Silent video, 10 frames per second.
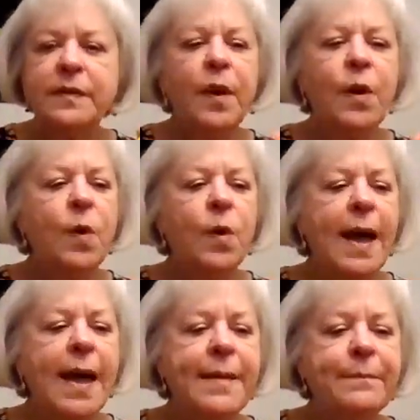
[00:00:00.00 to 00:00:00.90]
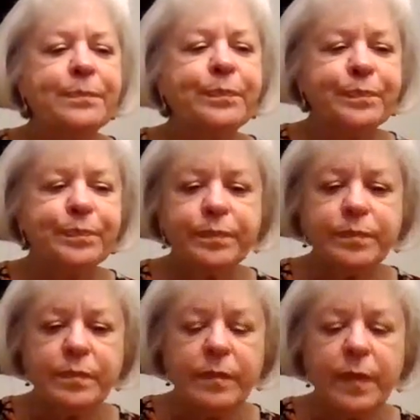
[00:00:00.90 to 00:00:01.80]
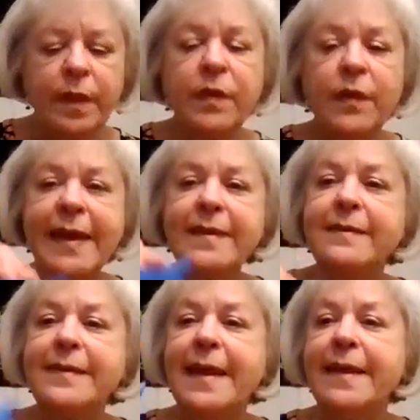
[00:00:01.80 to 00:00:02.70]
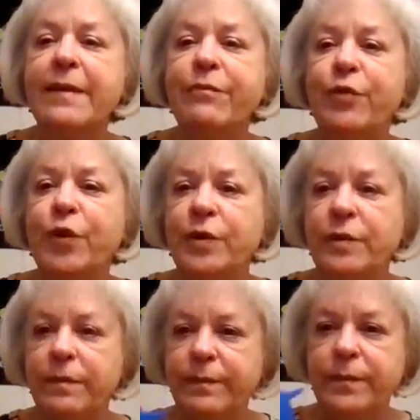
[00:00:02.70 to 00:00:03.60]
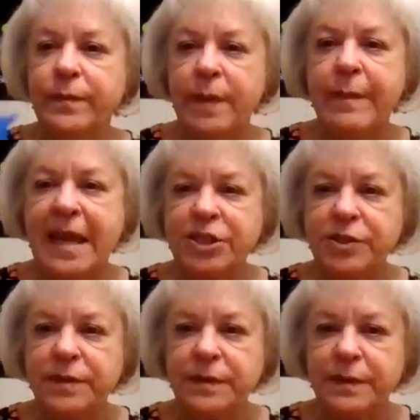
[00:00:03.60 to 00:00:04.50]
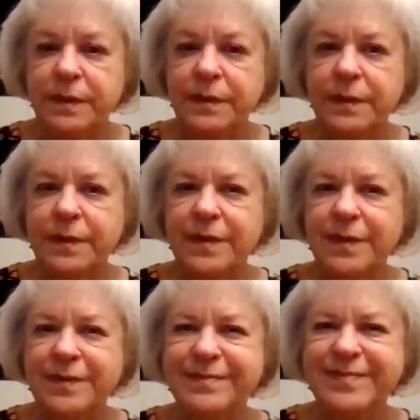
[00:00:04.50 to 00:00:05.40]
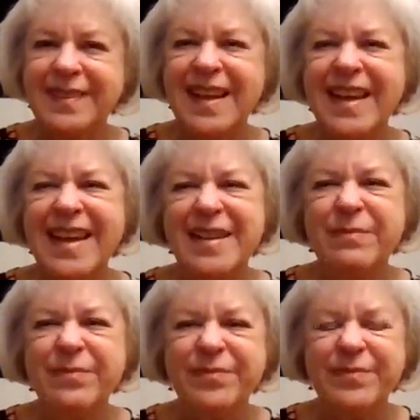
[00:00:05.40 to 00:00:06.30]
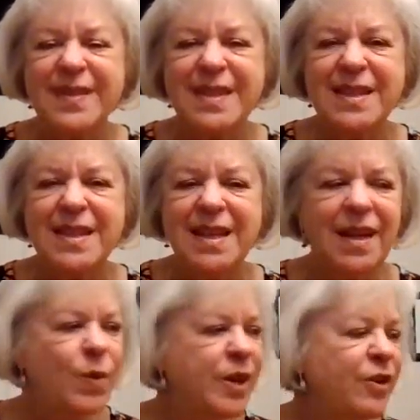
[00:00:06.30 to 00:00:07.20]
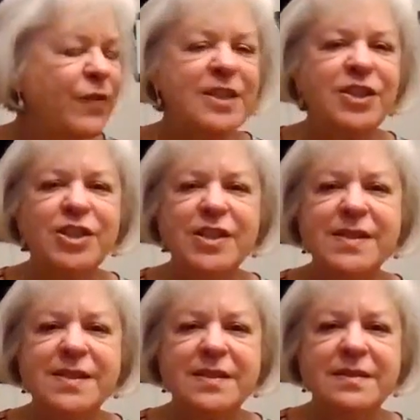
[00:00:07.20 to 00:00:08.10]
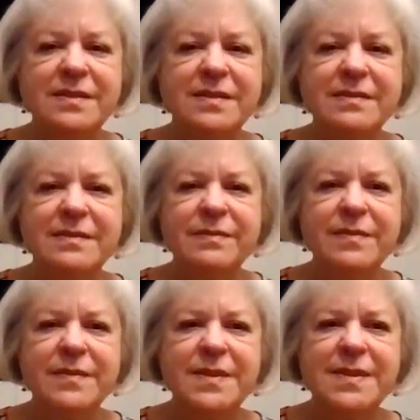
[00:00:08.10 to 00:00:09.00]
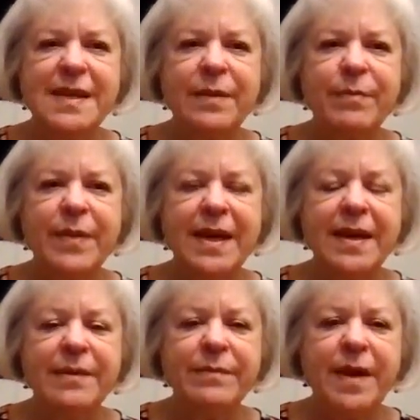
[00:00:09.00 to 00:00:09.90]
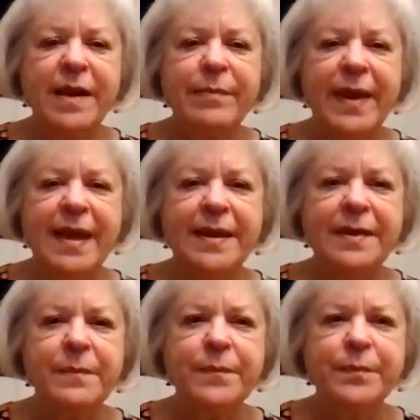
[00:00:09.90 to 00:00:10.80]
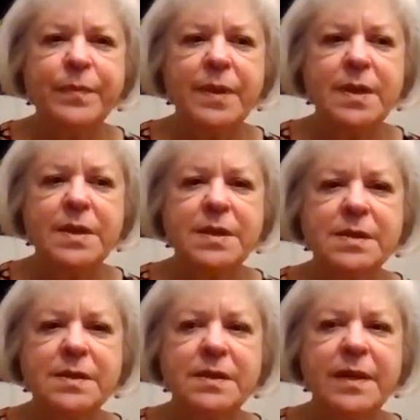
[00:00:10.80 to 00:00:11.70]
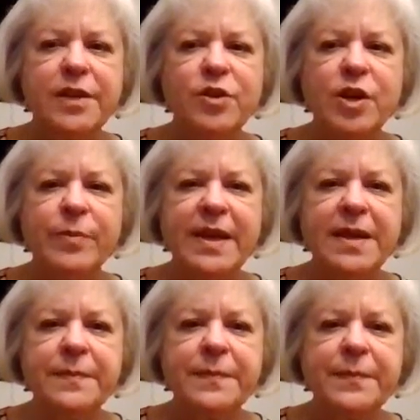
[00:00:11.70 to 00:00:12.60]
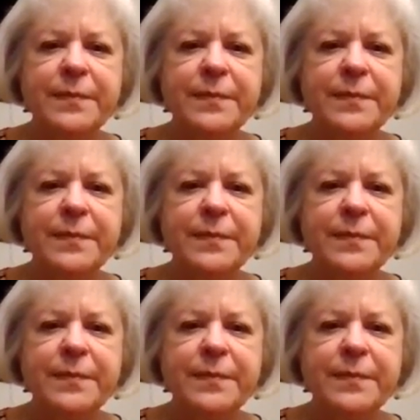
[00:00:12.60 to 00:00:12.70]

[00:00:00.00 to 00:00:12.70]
so um, so they can stand up for. Yeah, you're kind of cutting out. A- I am. I wonder if I should just set up my um, iPad. Can you hear me?